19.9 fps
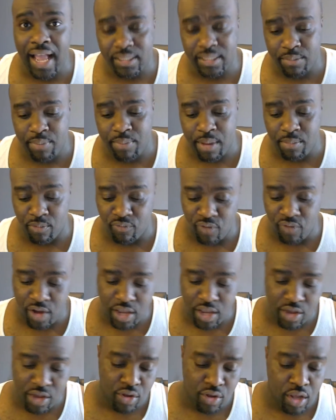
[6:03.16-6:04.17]
some people for
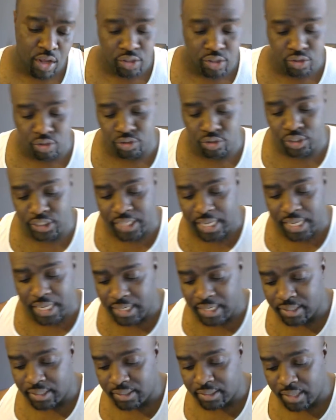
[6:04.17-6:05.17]
you." So she said,
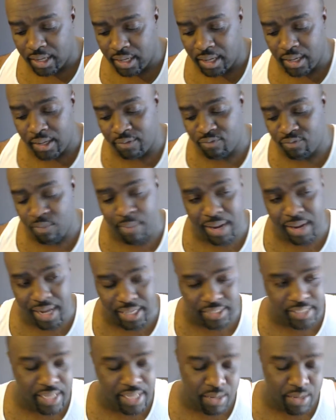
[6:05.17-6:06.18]
"Look, from
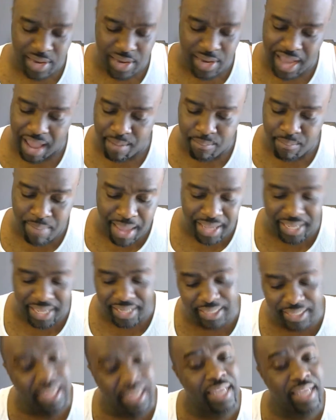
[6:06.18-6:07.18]
NXT, we got Becky
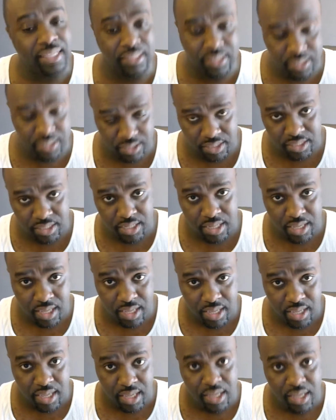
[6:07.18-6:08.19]
Lynch.
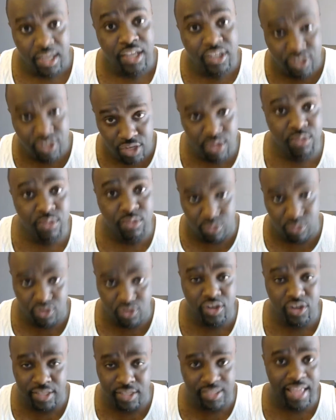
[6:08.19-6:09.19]

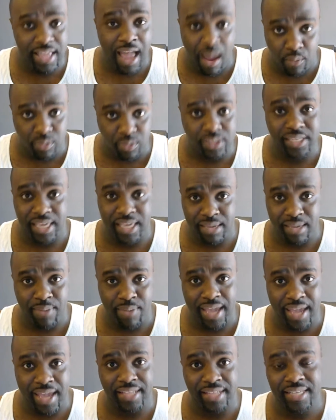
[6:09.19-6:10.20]
She's down with Team
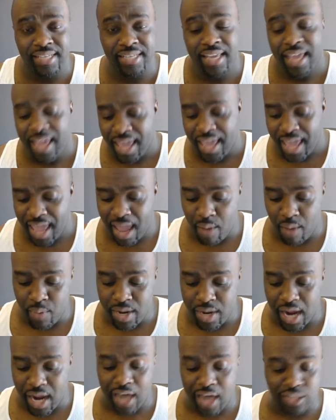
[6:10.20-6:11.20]
Paige, and we
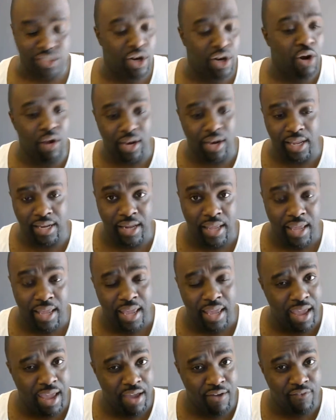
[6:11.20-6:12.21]
got Charlotte.
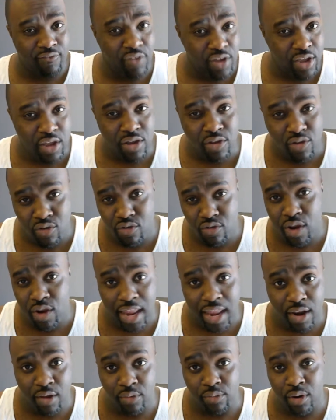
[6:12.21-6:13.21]
And for you that
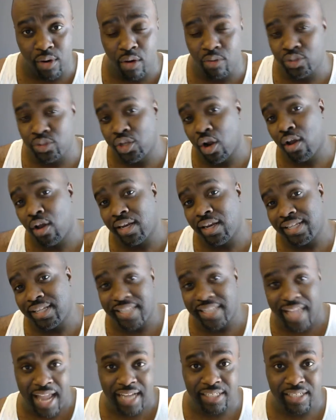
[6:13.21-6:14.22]
don't know, Charlotte is
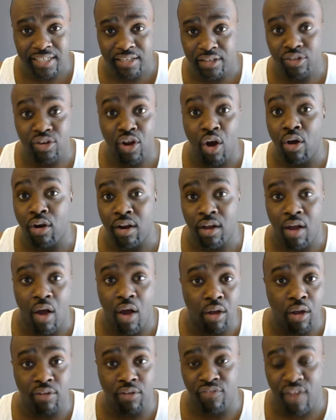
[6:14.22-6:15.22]
actually the daughter of
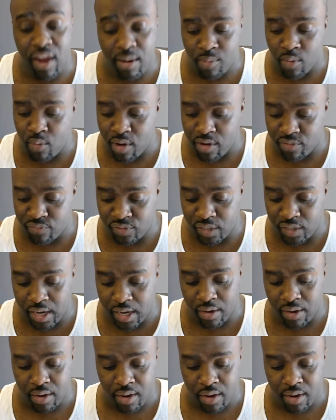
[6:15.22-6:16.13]
Hall of Famer Ric Flair,